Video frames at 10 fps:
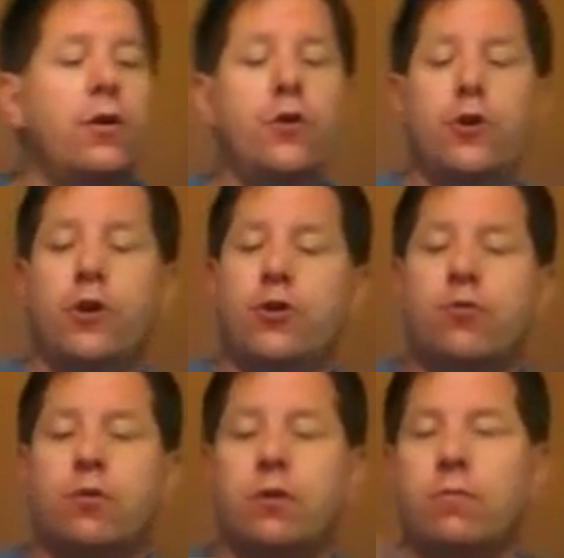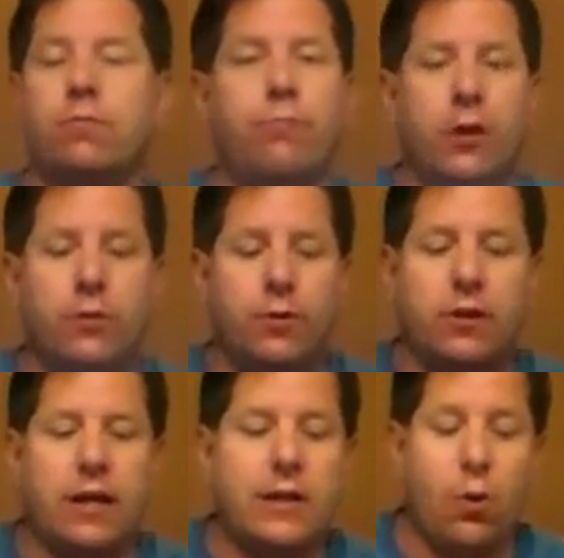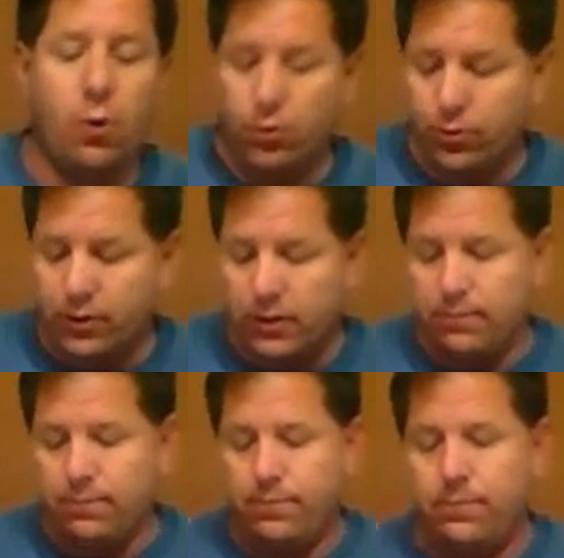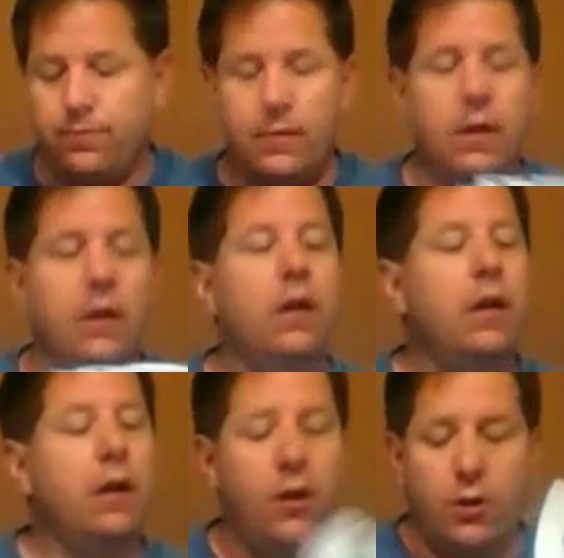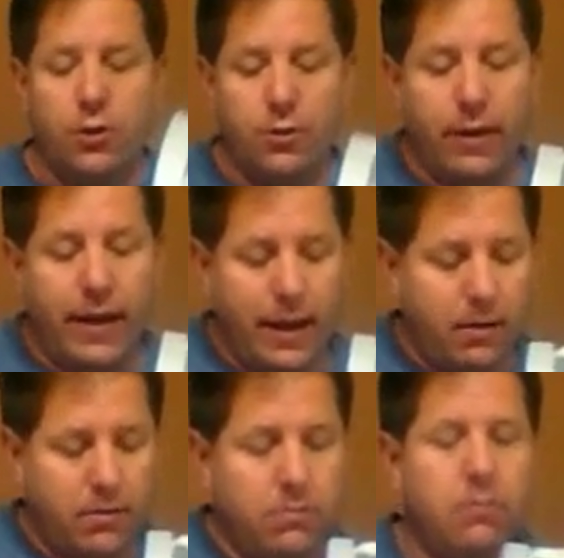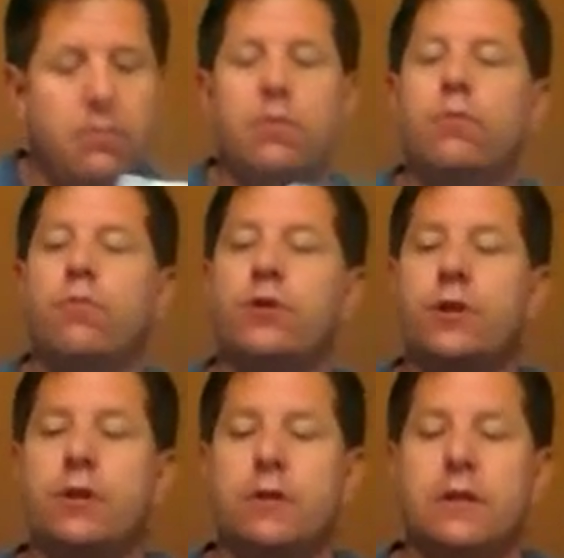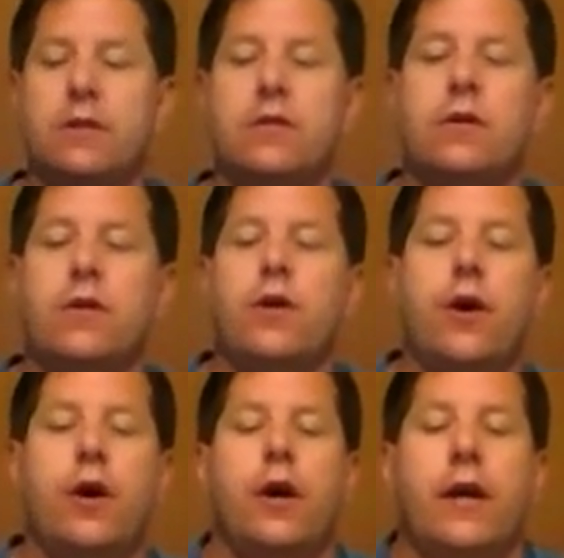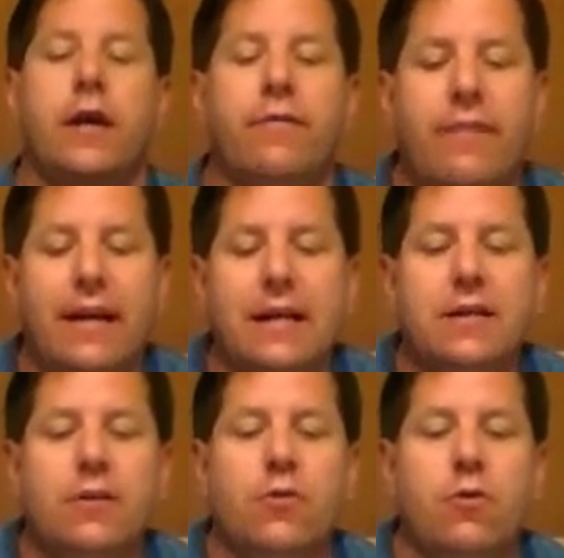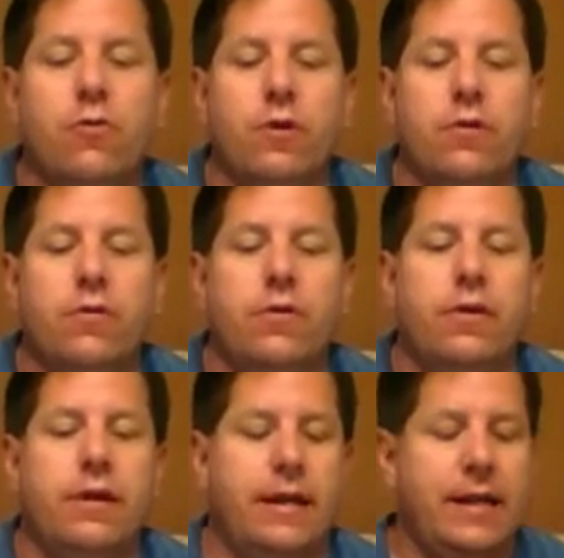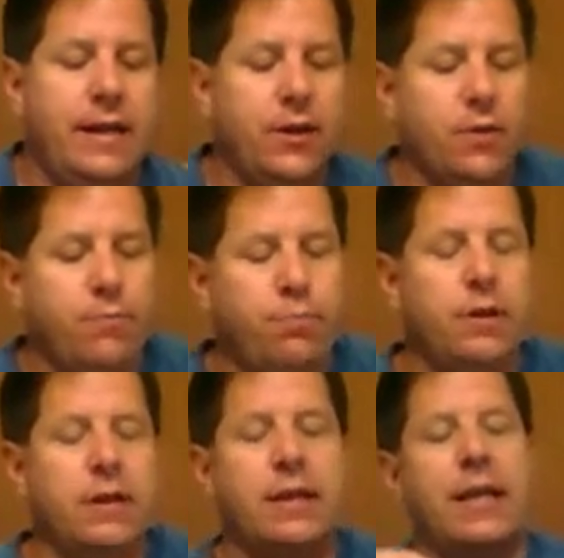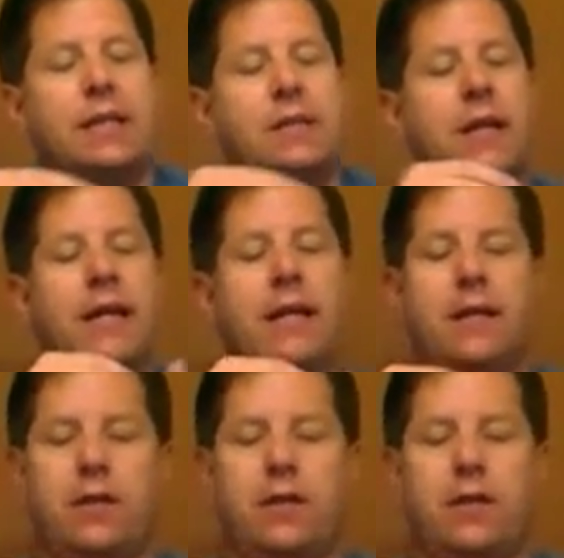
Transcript: you can drill multiple size holes with them. So here, what you do is you flex this over, and then you put it inside